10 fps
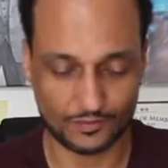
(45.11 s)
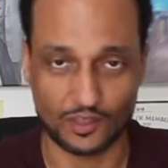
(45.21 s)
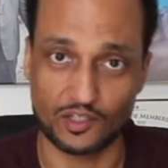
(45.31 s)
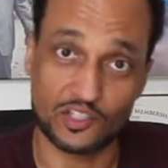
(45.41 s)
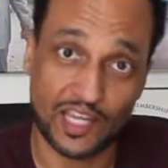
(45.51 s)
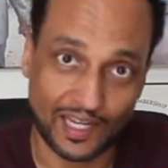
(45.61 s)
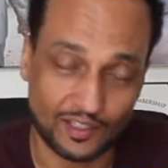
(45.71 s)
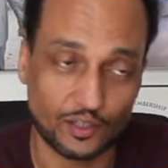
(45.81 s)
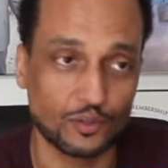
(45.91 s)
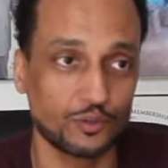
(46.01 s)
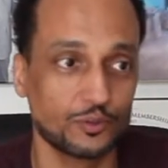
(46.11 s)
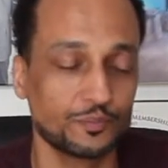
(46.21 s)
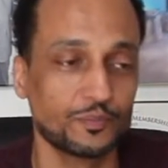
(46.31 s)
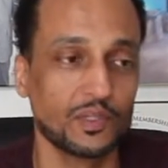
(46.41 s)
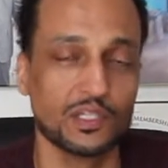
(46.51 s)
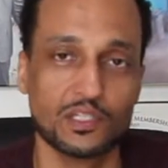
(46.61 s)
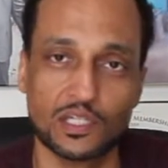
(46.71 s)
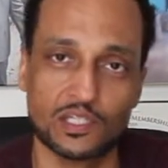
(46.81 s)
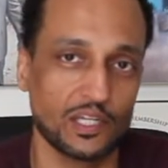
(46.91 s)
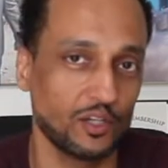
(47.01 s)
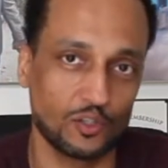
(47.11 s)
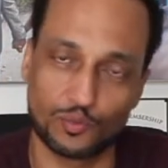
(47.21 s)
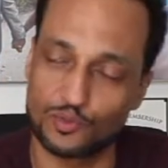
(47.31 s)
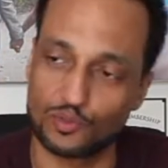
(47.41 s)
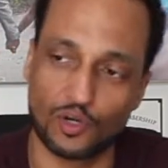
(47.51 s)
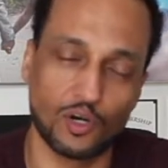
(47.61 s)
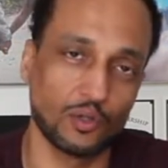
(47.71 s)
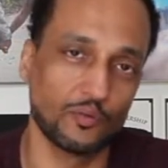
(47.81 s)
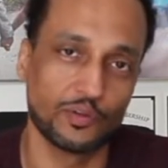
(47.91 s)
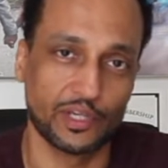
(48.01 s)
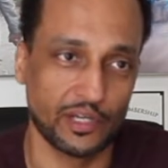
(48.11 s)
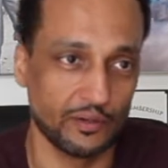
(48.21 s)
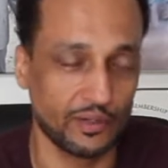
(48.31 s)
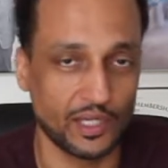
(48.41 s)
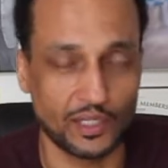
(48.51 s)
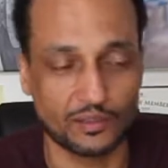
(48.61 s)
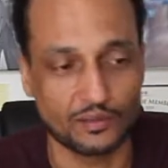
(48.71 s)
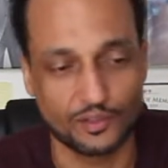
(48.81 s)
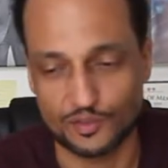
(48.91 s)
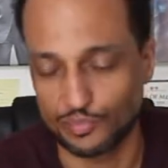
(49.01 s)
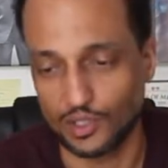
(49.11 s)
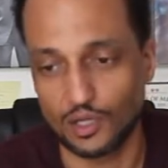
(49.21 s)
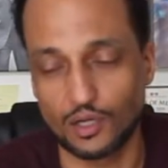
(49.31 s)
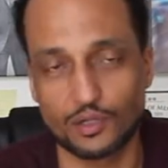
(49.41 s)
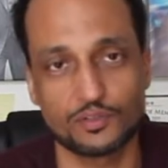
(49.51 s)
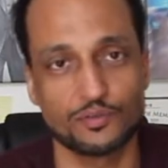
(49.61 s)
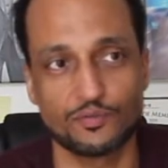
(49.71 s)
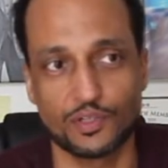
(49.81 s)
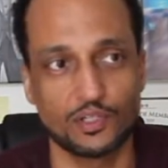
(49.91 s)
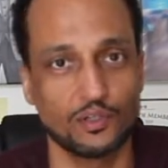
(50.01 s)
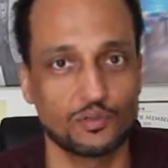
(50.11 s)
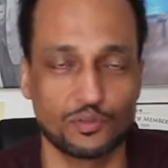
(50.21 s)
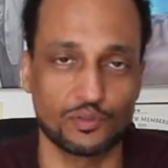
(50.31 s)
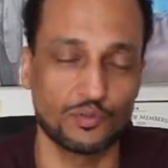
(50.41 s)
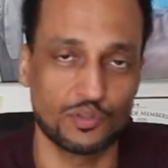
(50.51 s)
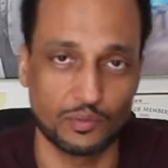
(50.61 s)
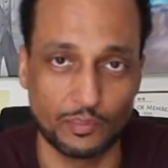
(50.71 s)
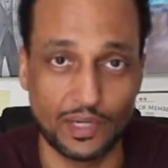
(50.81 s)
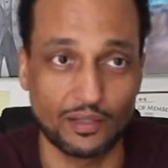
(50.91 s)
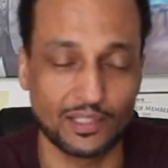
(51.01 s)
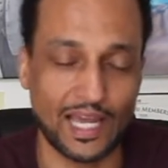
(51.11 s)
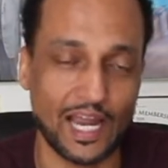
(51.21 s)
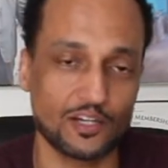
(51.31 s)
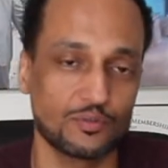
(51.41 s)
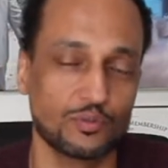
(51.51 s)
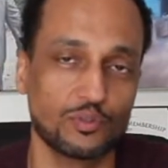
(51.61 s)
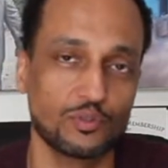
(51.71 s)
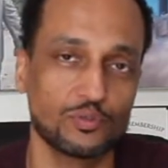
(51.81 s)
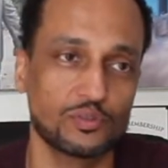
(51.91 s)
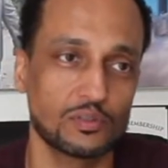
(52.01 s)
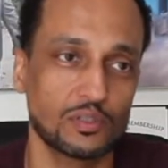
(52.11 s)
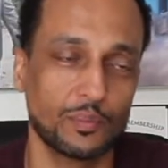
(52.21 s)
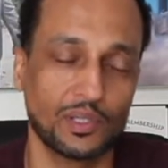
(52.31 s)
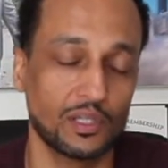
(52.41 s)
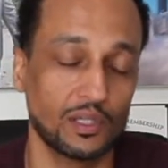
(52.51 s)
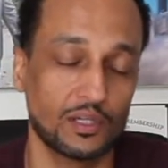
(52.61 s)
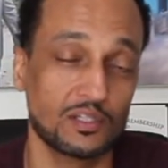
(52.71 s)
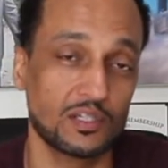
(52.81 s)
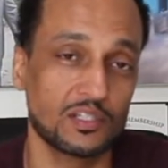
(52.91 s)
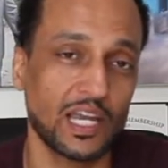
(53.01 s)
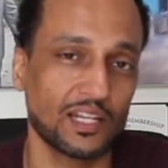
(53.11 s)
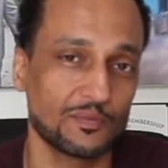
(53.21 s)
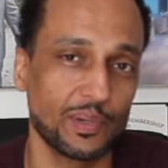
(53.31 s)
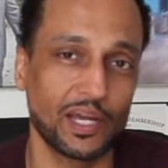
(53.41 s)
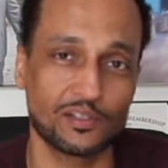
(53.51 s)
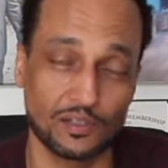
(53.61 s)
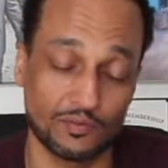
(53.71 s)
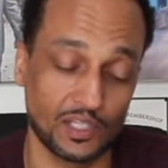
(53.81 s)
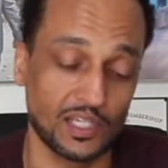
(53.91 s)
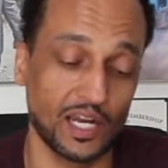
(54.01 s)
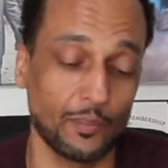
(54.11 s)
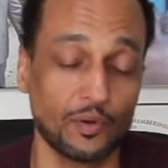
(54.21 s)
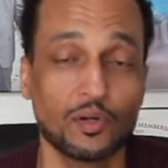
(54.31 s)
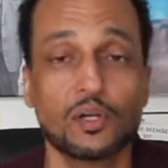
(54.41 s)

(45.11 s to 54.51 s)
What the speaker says: the technical details, which are all over the internet. There's blogs, there's videos on YouTube about the actual use, the tech specs of the camera.